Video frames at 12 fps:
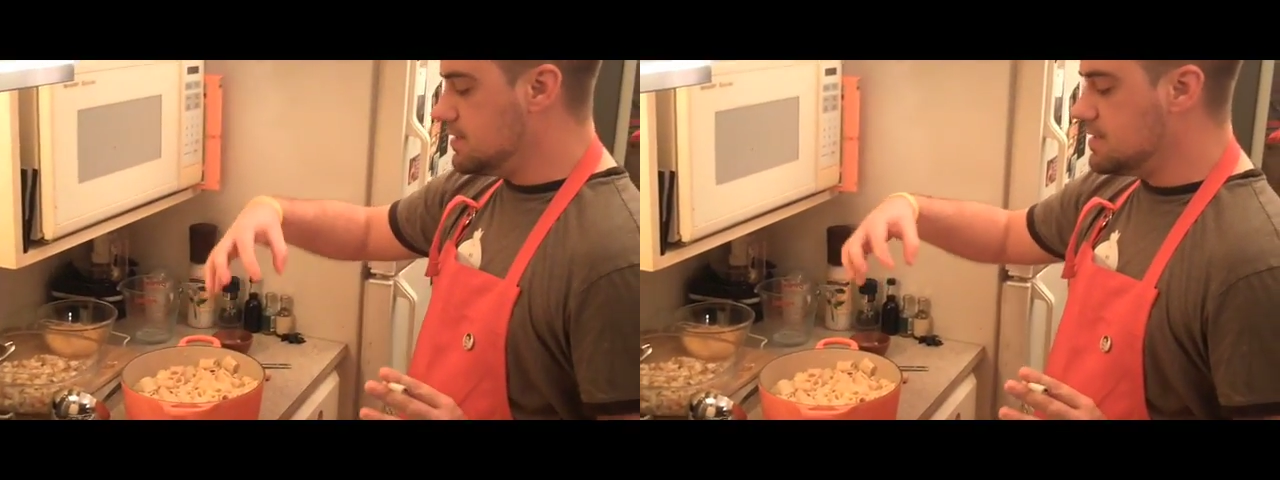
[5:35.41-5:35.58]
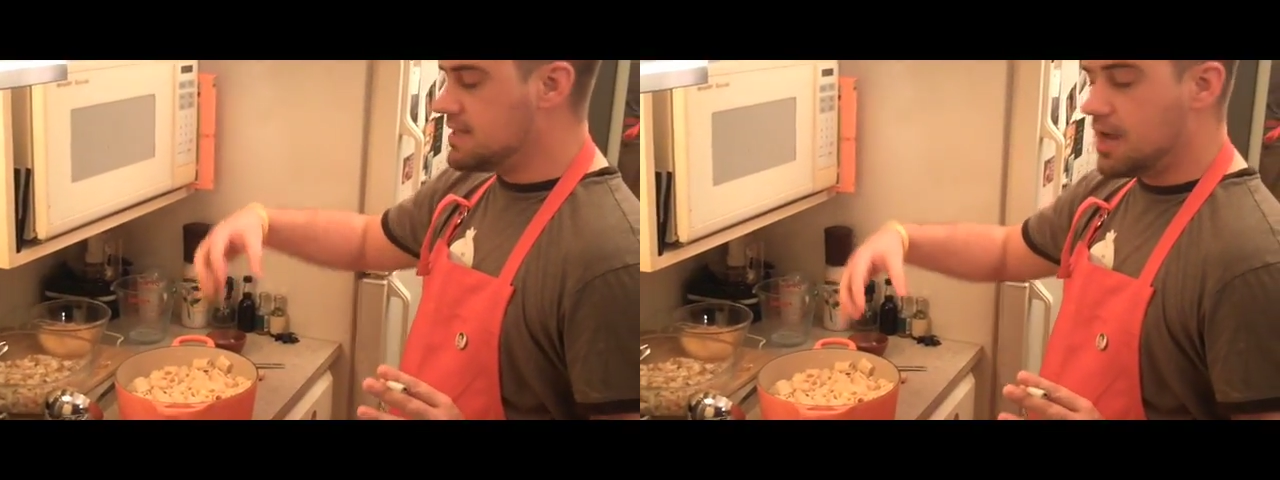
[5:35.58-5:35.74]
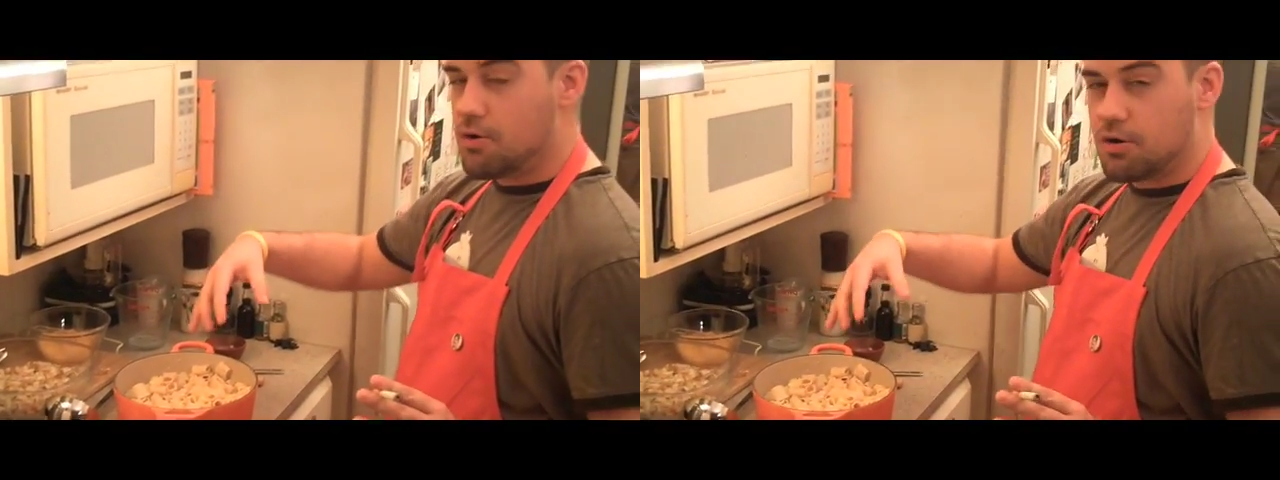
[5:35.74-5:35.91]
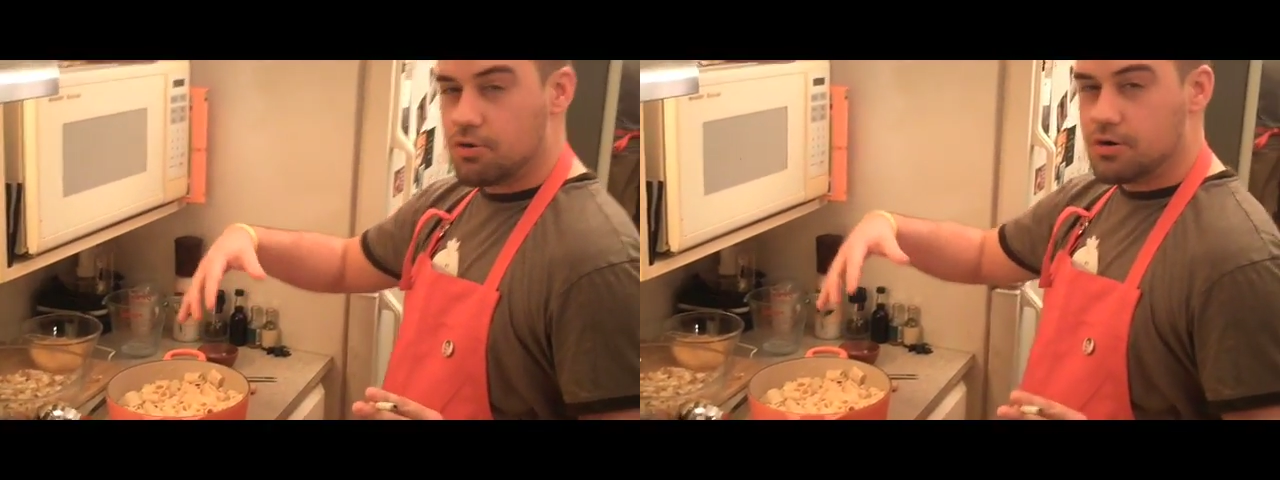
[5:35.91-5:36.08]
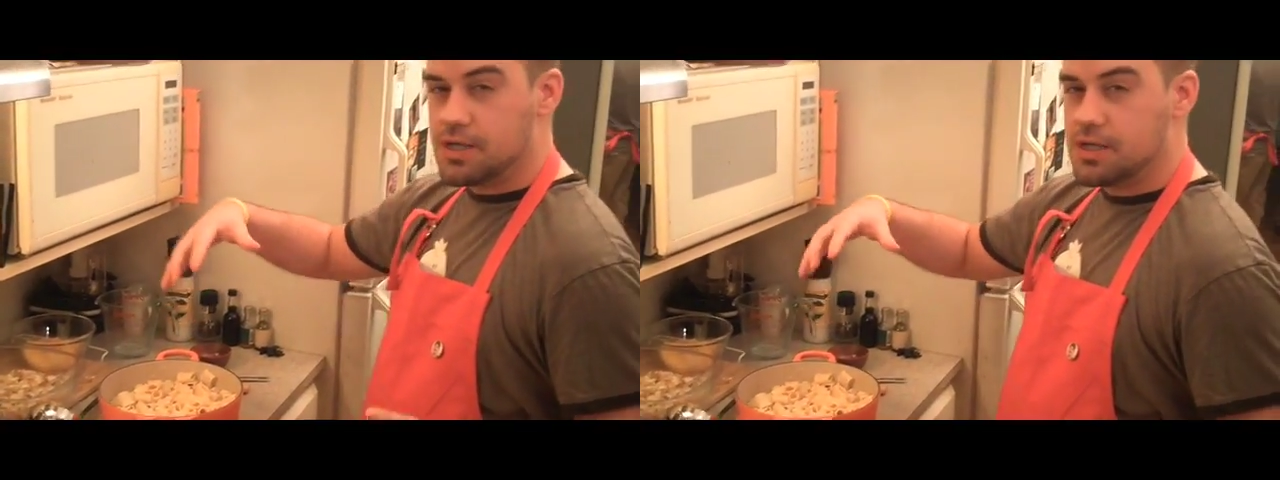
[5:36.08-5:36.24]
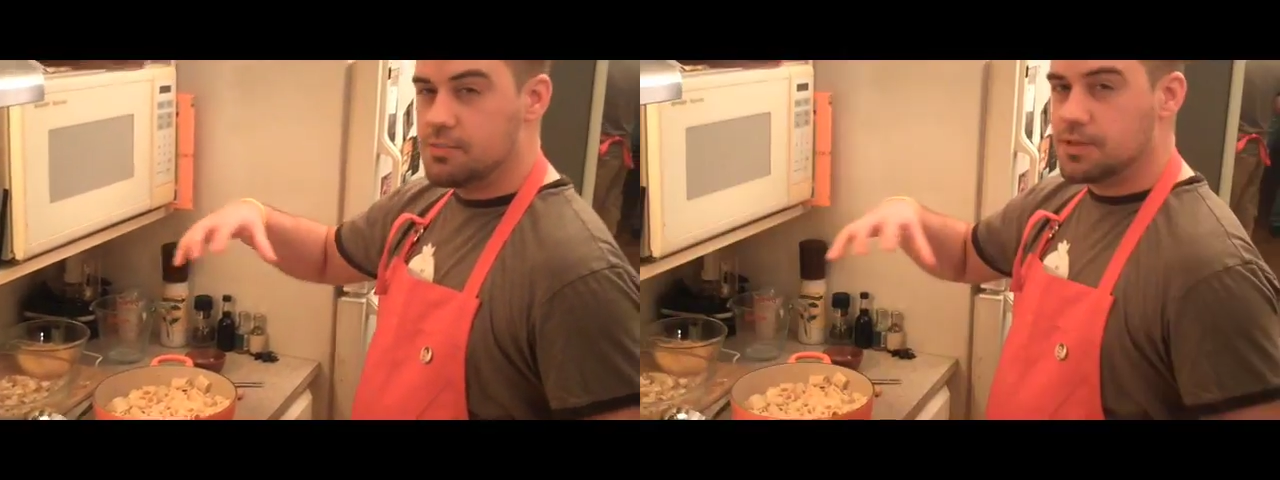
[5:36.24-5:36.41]
the sour
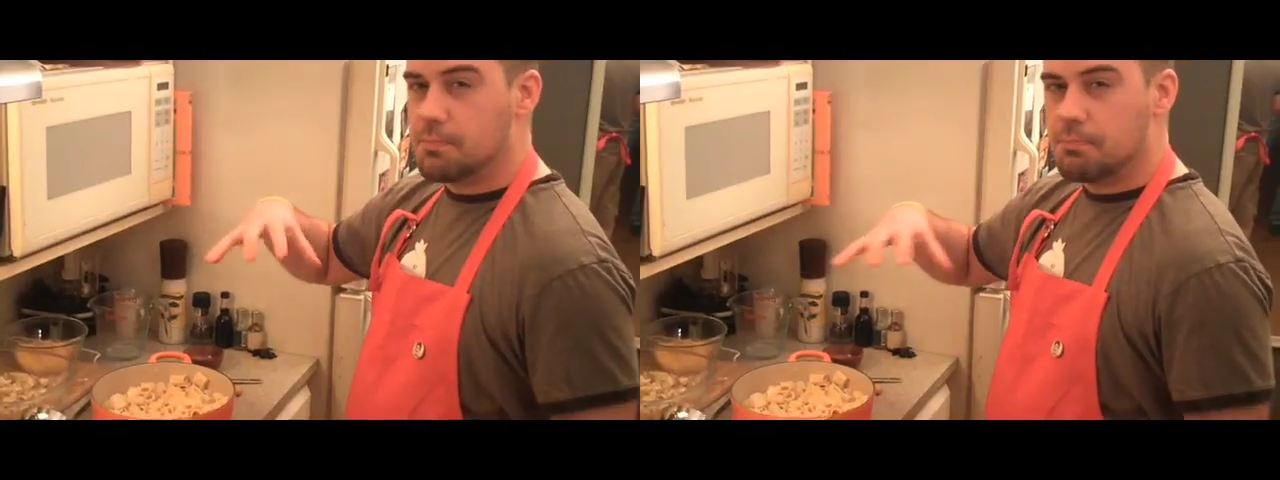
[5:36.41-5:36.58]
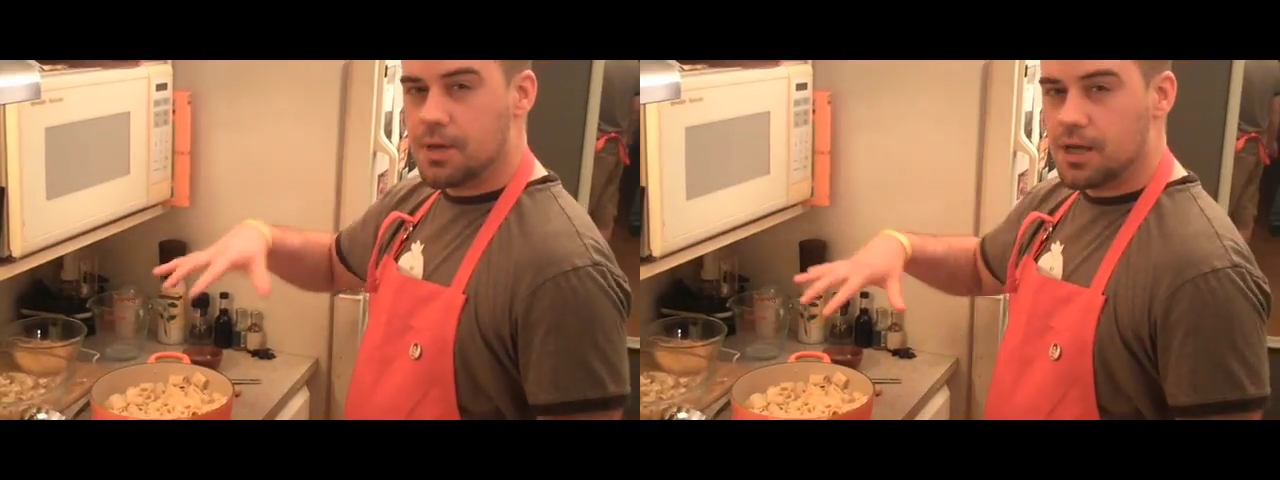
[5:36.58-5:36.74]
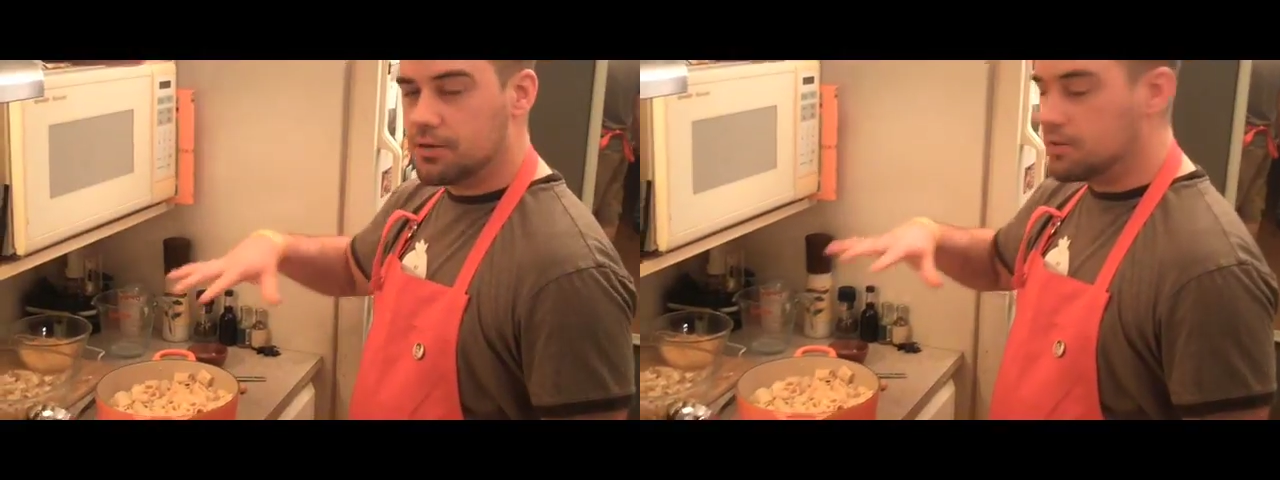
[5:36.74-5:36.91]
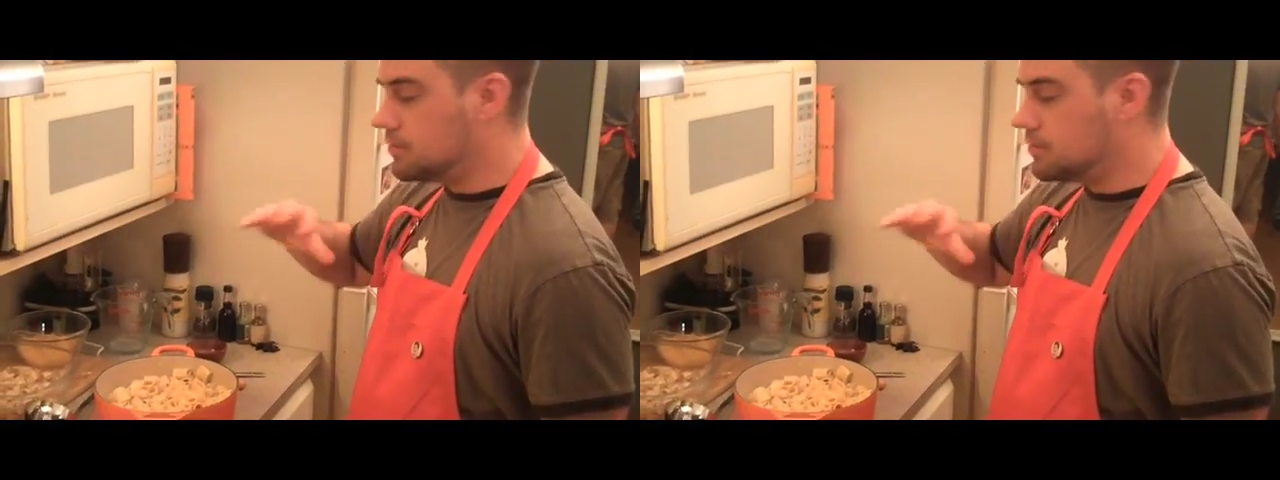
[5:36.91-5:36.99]
cream, the butter,